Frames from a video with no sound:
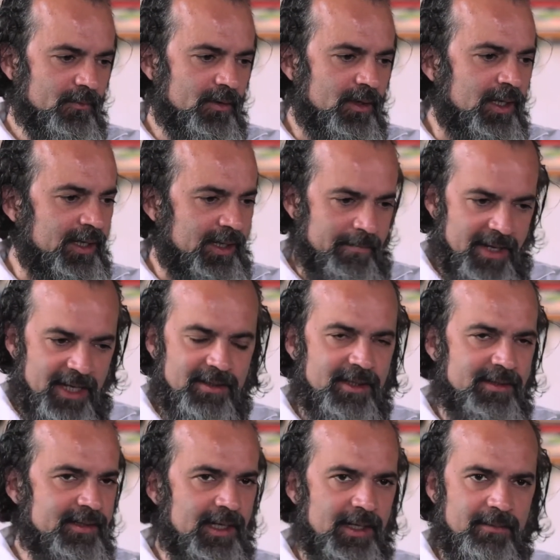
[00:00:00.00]
and I met the
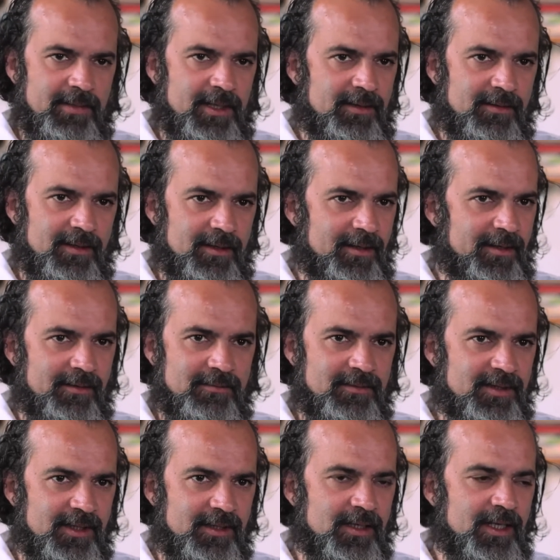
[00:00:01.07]
Taliban,
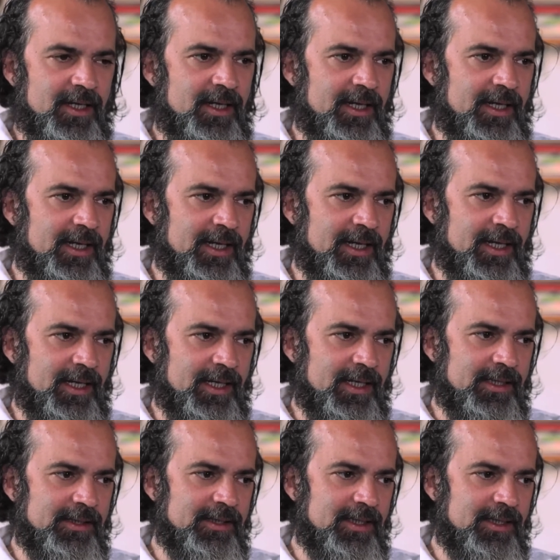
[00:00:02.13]

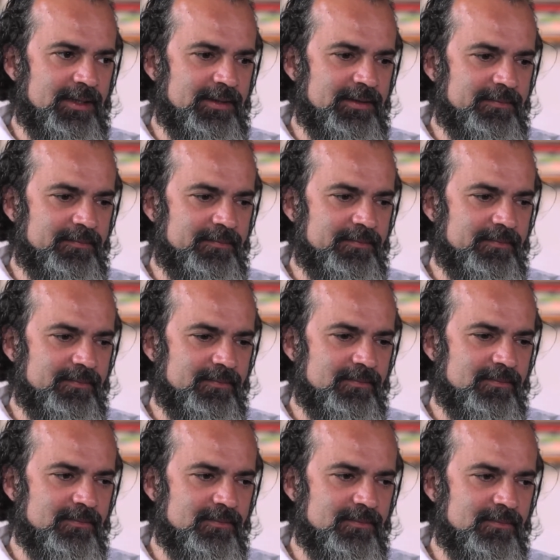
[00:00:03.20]
and um,
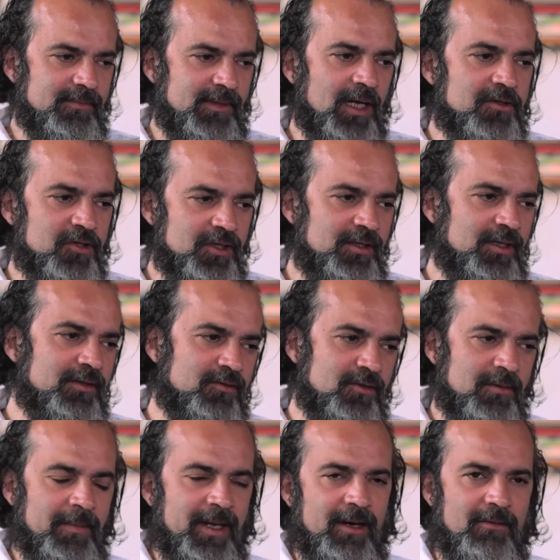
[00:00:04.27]
actually, they took
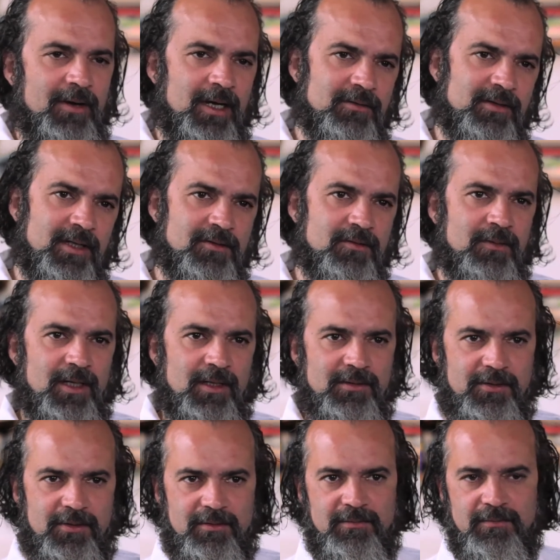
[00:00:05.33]
me around as well
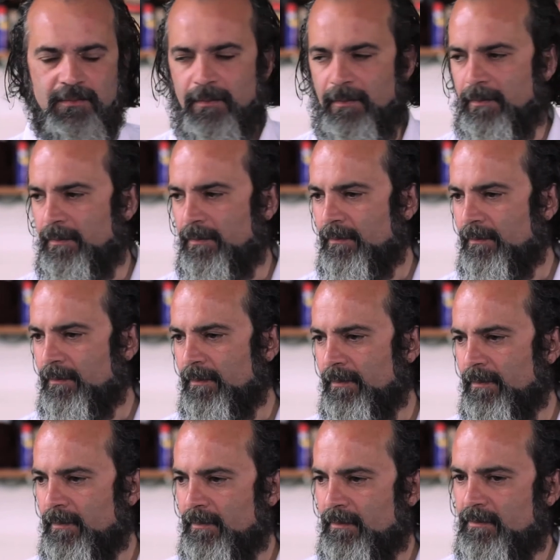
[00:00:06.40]
to
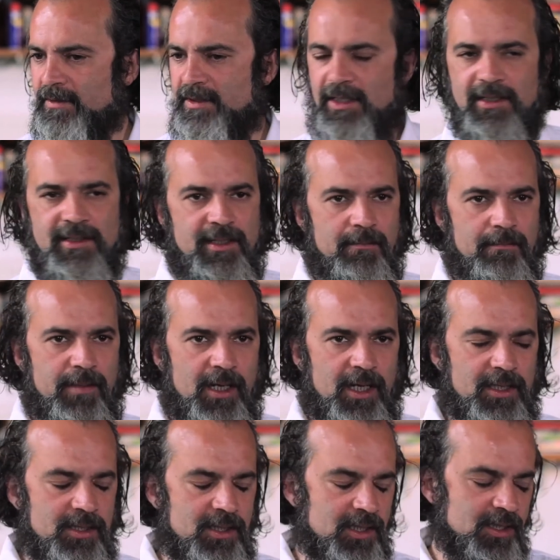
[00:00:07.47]
see some
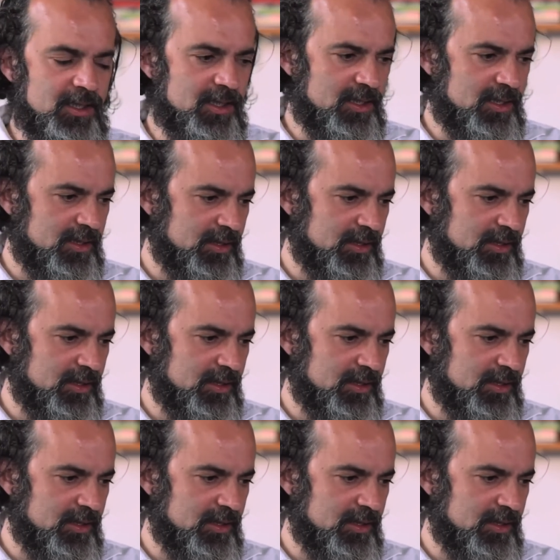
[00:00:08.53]
places.